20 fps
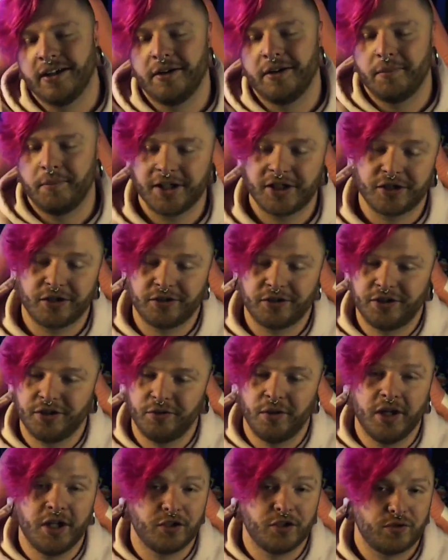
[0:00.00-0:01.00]
make sure to
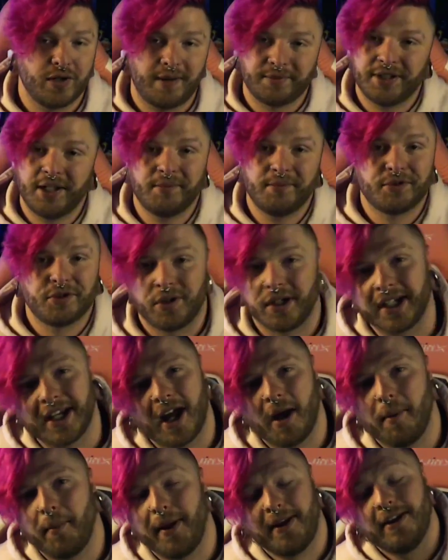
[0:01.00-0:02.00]
drop some sort of
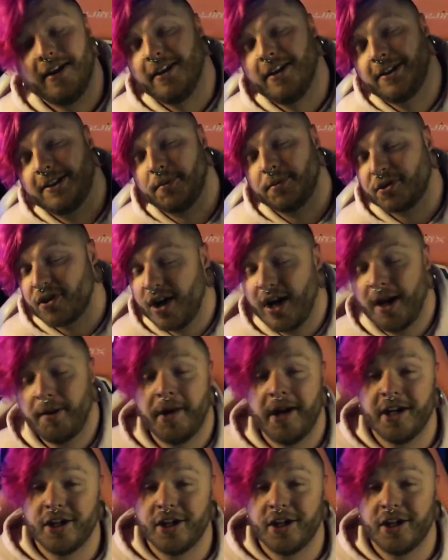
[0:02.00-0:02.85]
comment, subscribe,